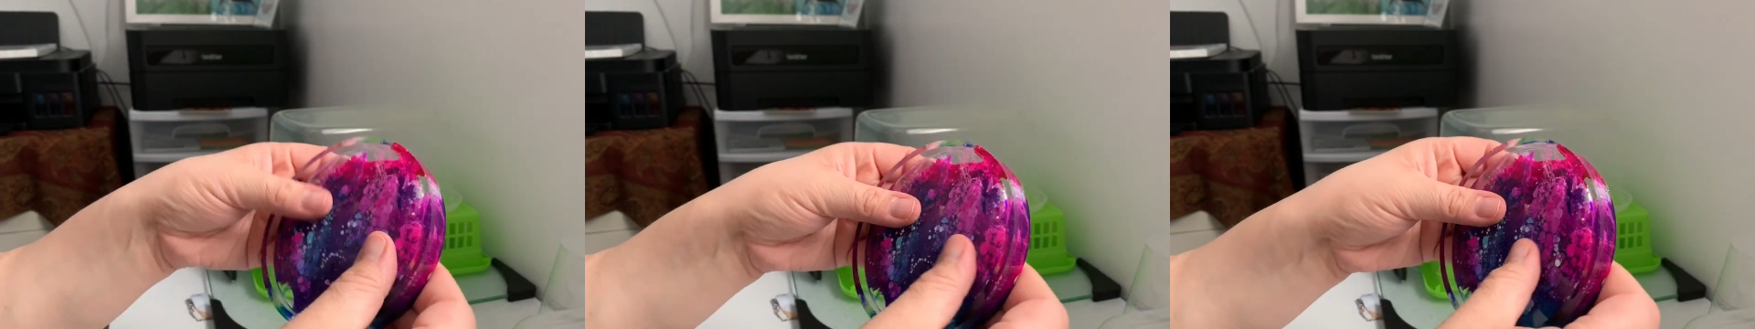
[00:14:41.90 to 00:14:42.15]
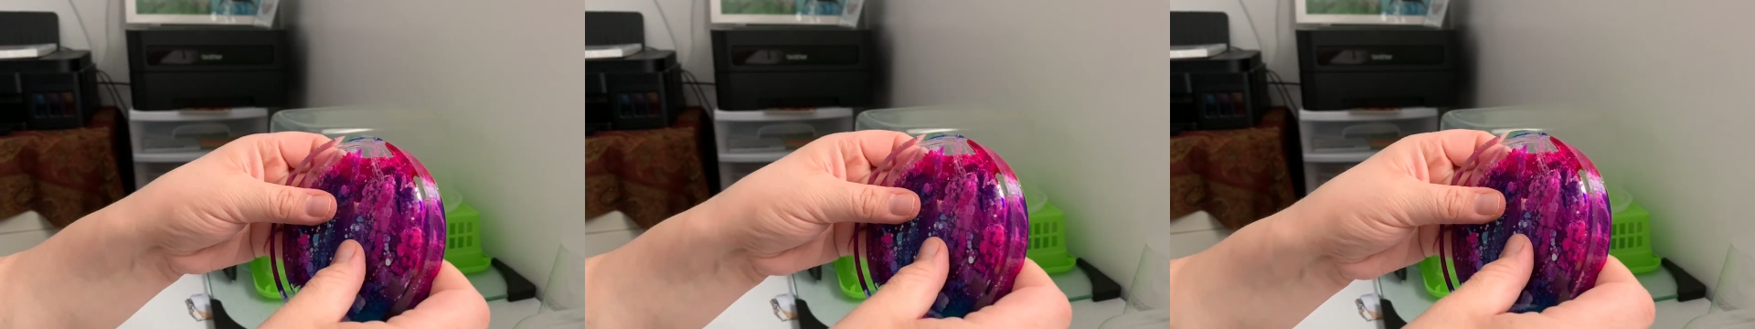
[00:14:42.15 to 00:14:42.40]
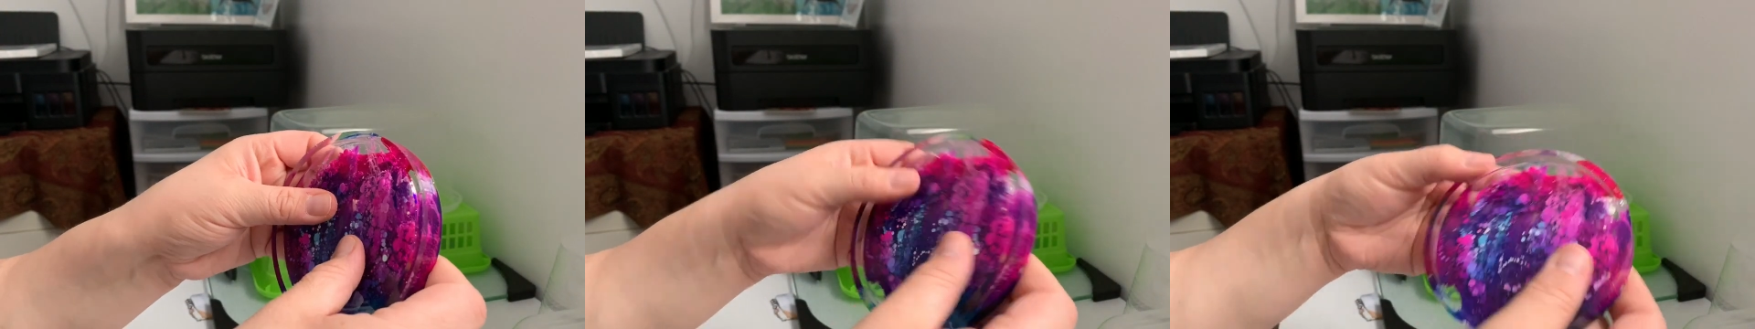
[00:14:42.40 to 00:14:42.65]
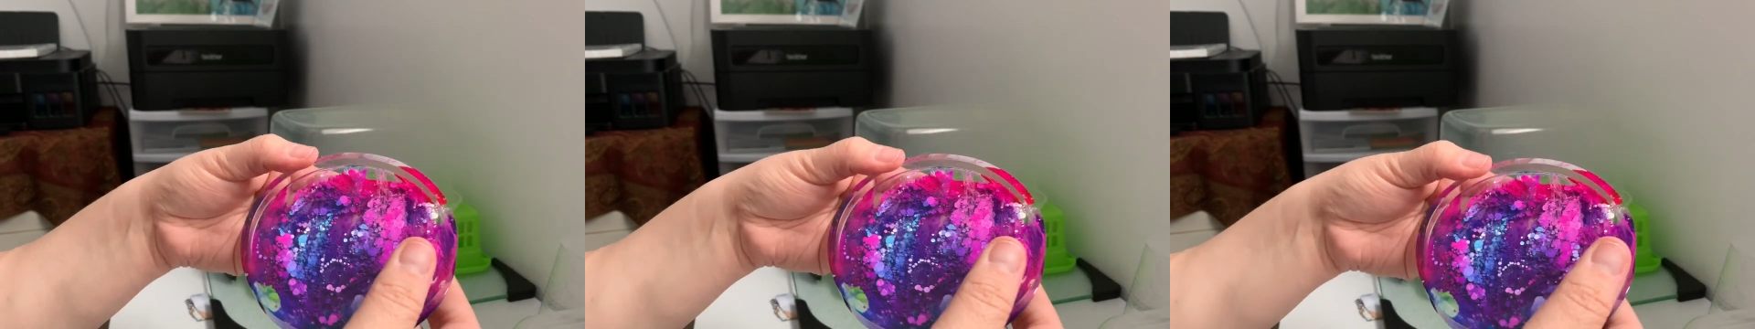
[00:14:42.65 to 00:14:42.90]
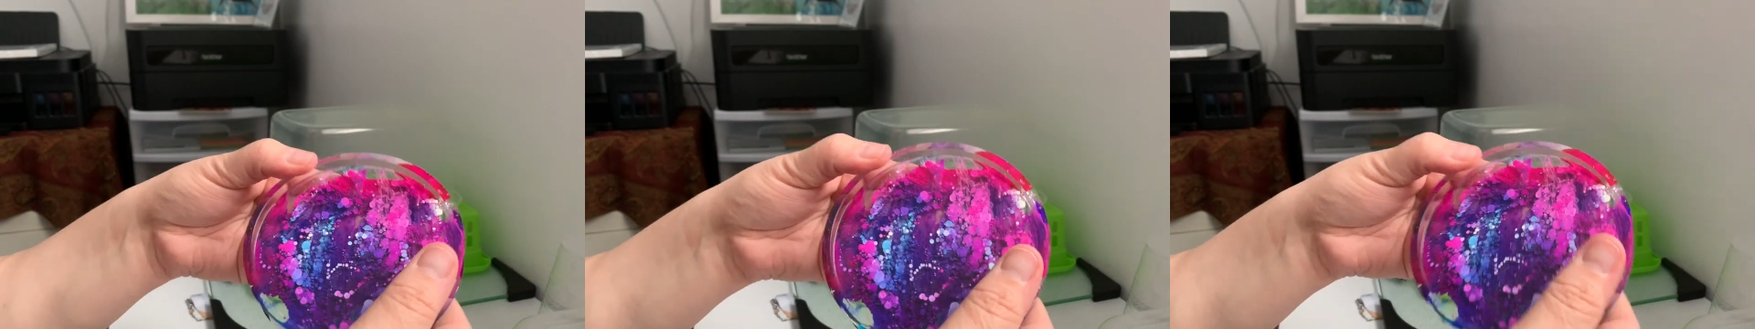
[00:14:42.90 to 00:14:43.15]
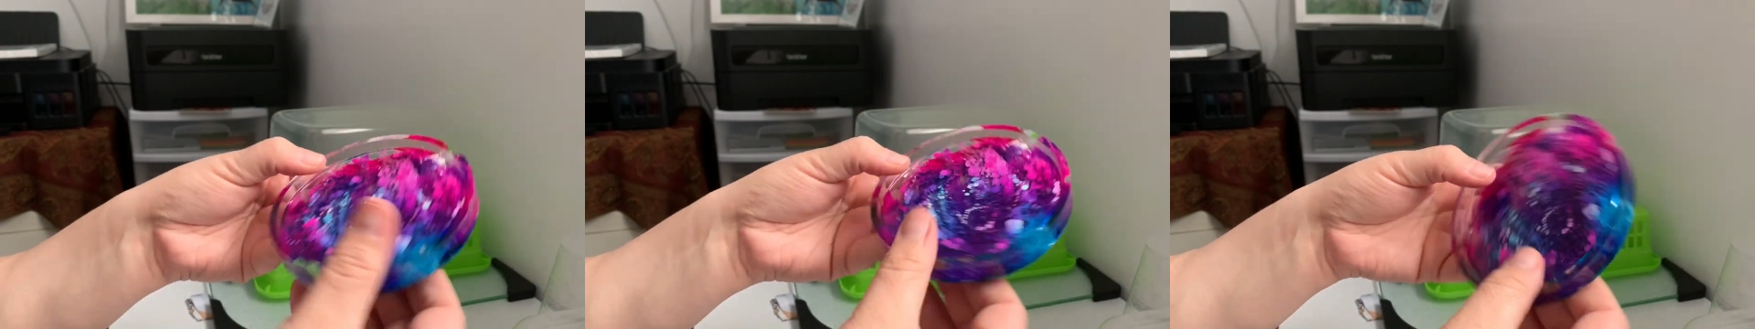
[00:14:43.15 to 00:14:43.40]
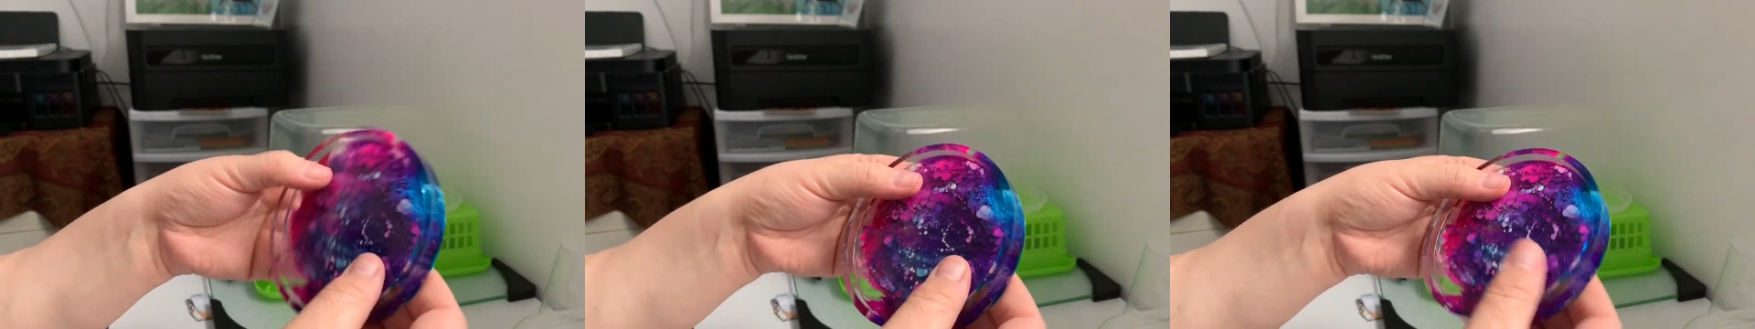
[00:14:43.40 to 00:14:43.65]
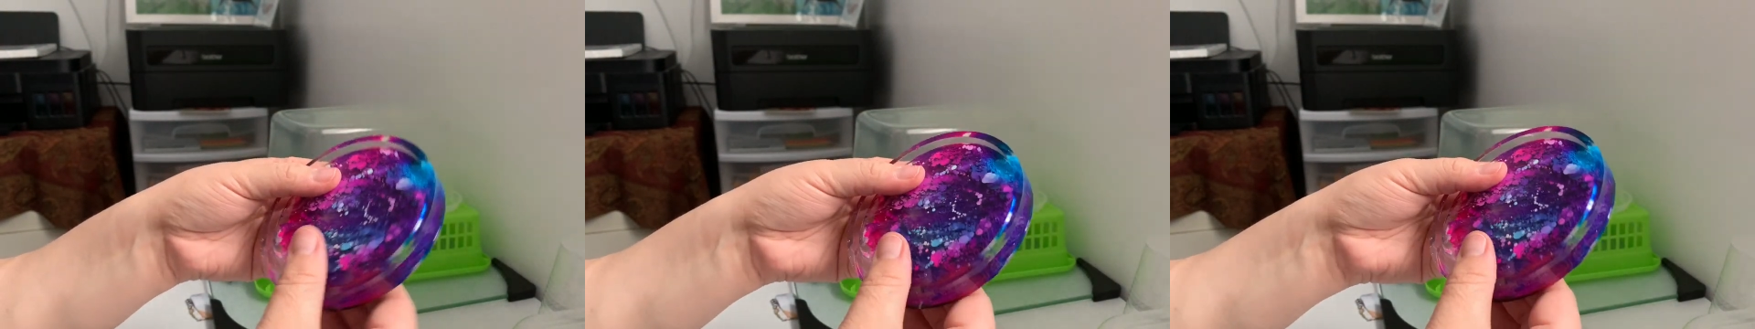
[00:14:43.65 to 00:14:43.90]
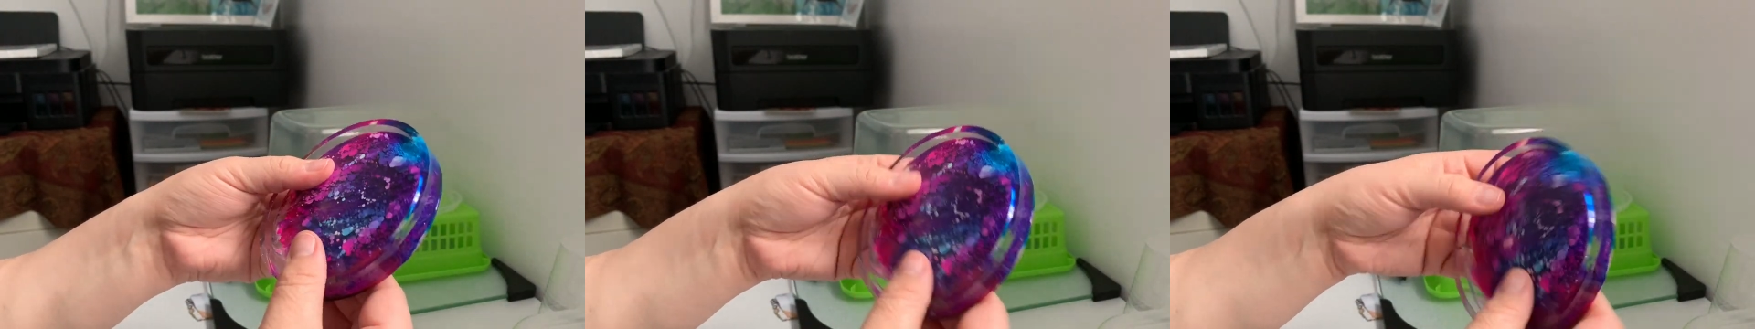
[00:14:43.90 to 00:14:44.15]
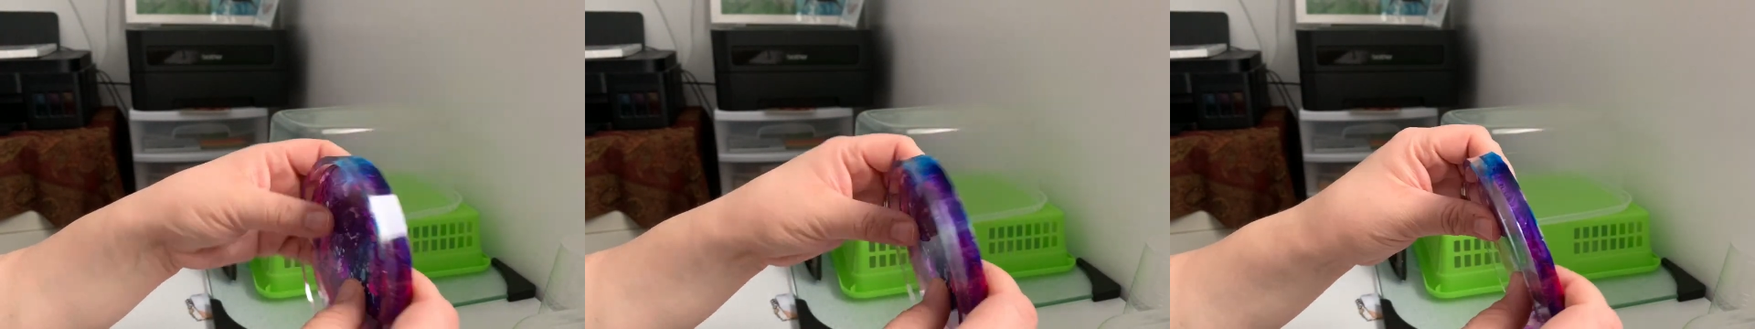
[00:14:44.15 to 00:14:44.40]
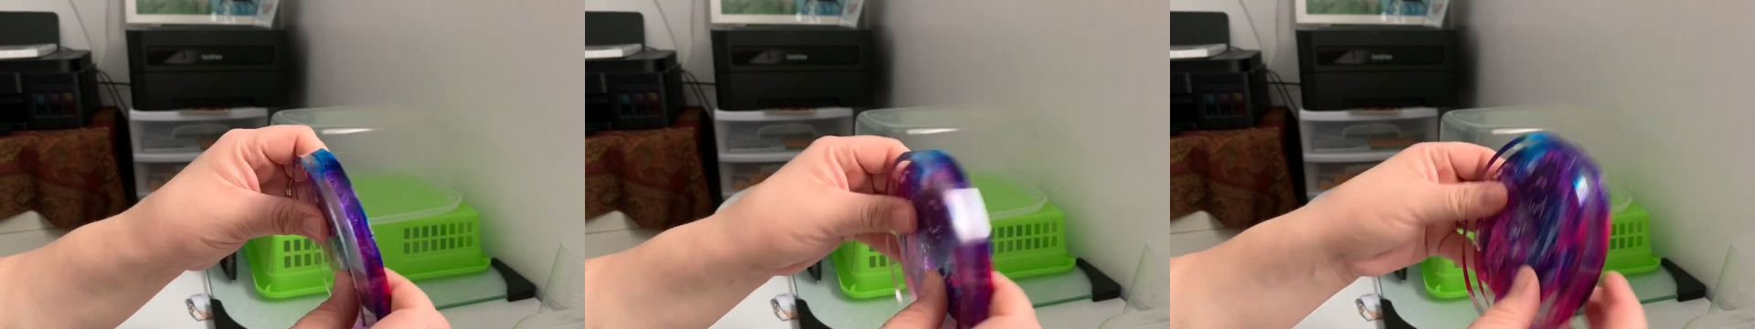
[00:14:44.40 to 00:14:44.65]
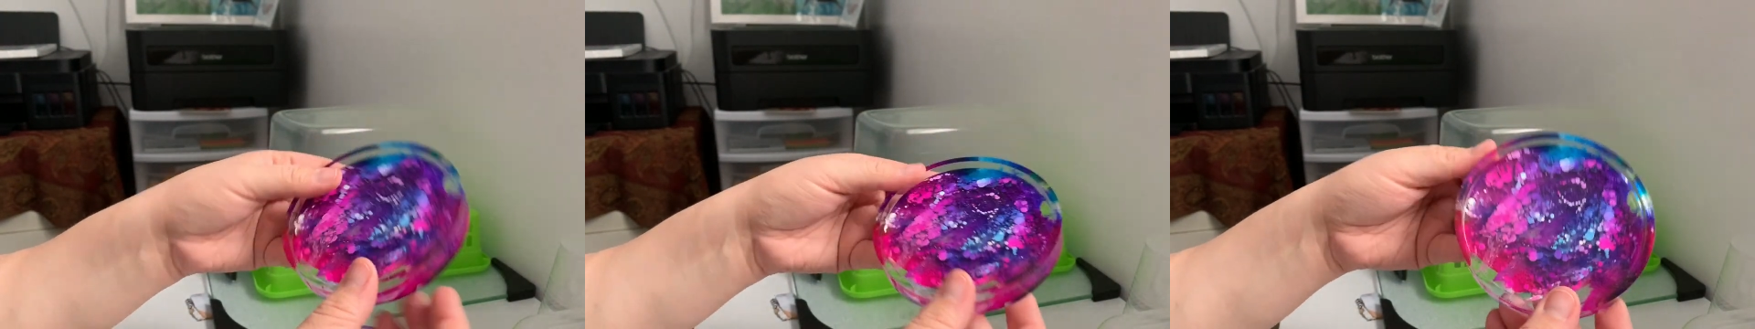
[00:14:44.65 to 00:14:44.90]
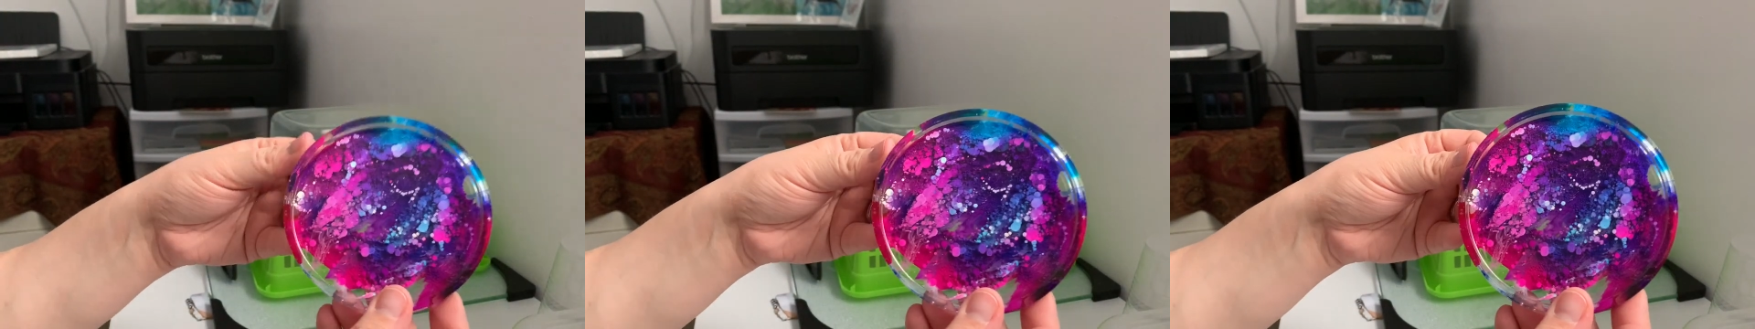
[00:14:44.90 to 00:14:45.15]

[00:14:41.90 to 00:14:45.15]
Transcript: (no speaker visible)